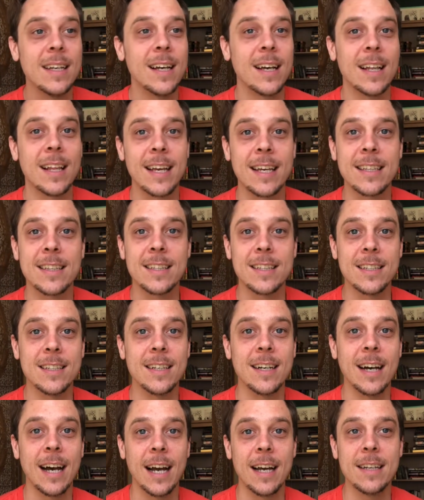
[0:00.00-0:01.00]

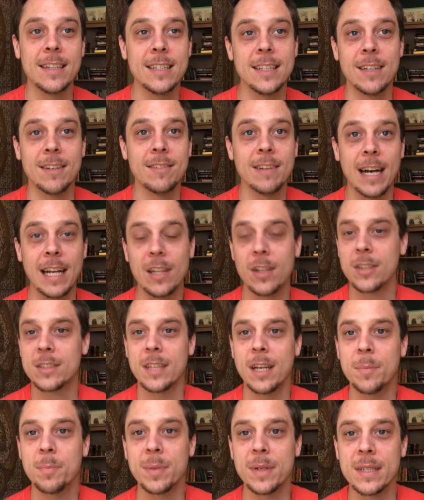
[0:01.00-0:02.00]
I looked
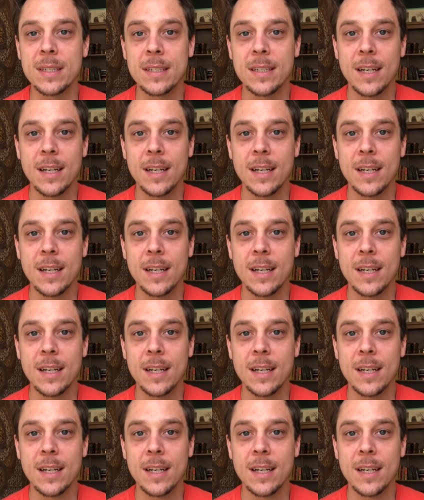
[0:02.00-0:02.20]
up, and